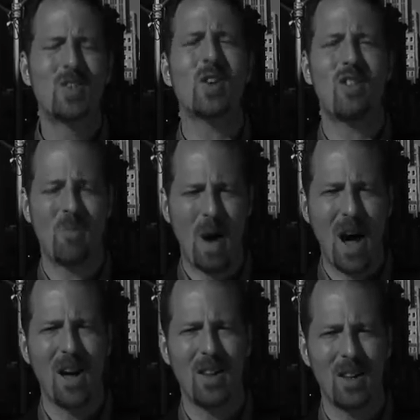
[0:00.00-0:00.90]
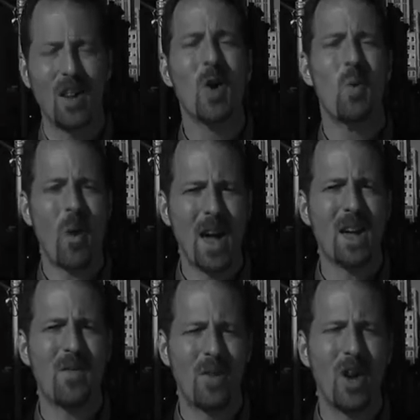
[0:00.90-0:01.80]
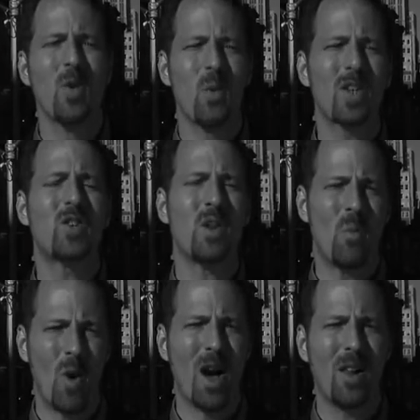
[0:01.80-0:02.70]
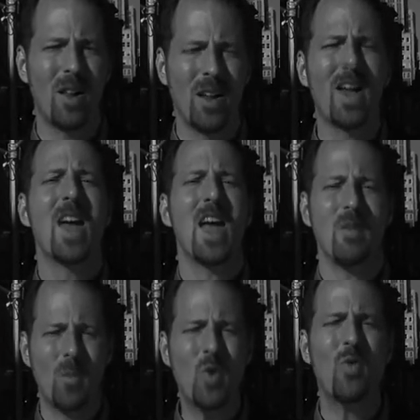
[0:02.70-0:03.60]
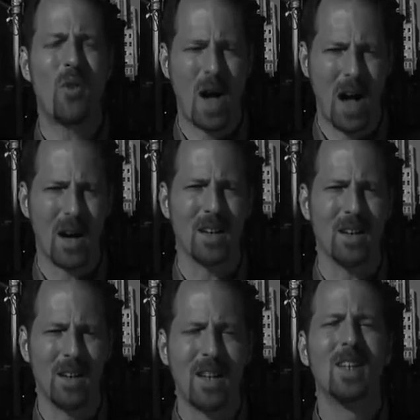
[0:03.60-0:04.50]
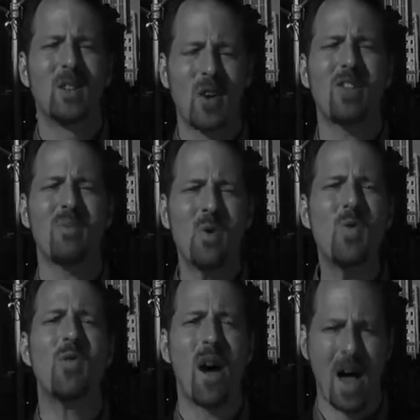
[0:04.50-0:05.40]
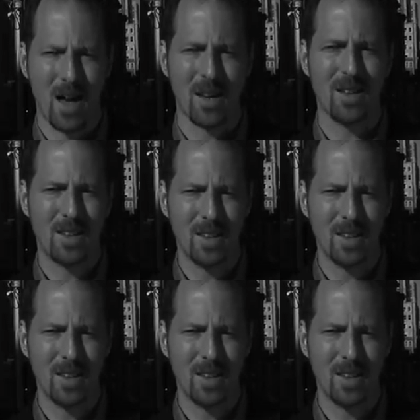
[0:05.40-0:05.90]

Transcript: Just smile, wave, wish them well, and move on. Just move on.